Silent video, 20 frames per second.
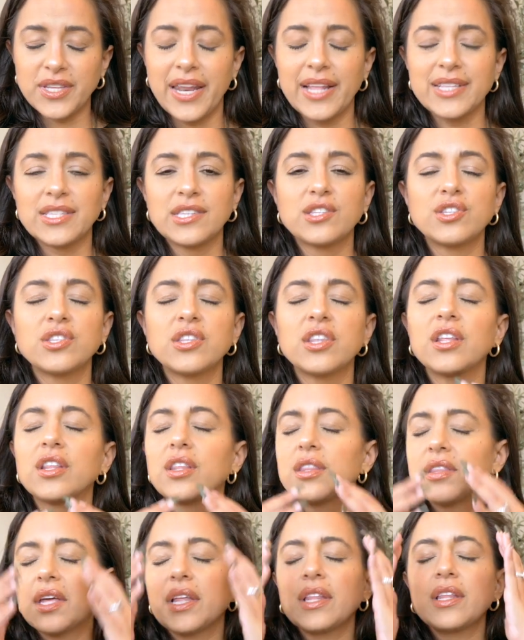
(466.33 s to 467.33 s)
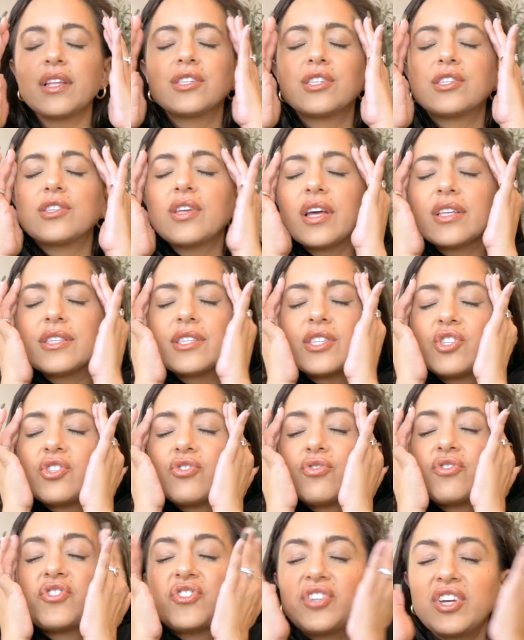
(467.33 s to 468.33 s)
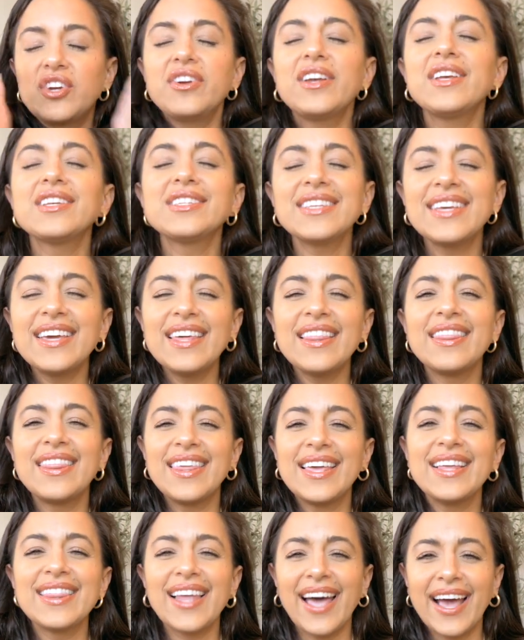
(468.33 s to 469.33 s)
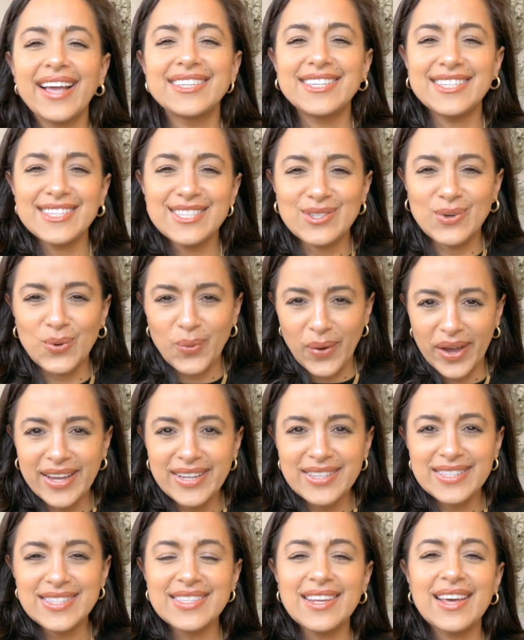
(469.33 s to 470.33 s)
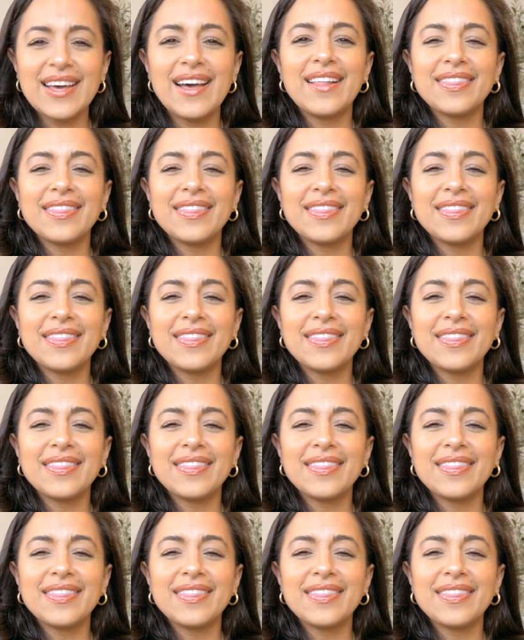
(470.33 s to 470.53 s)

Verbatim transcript: And it's the, the seriously the lightest weight,